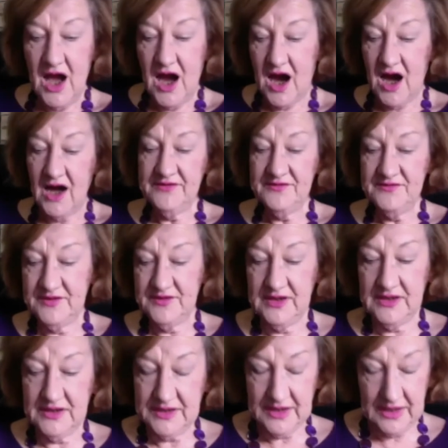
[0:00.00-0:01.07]
I
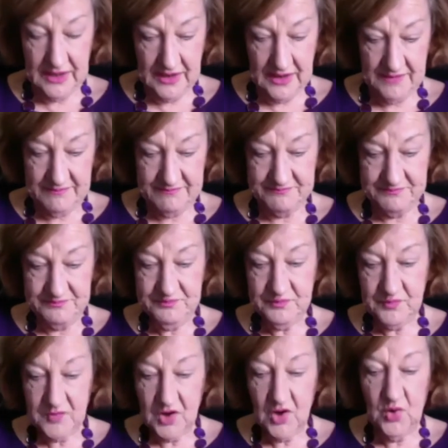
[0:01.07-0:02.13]
think
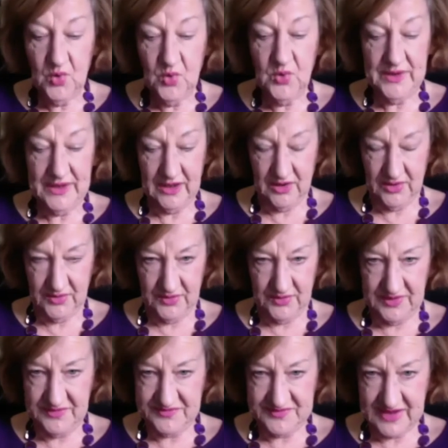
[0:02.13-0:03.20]
audio
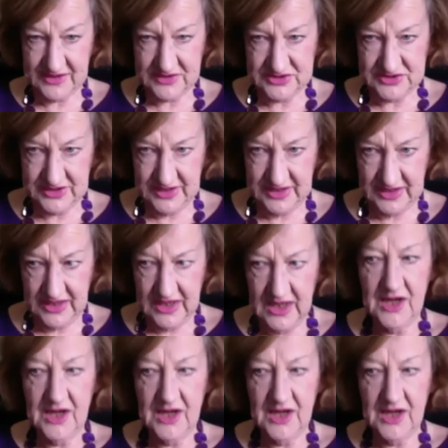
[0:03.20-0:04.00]
is actually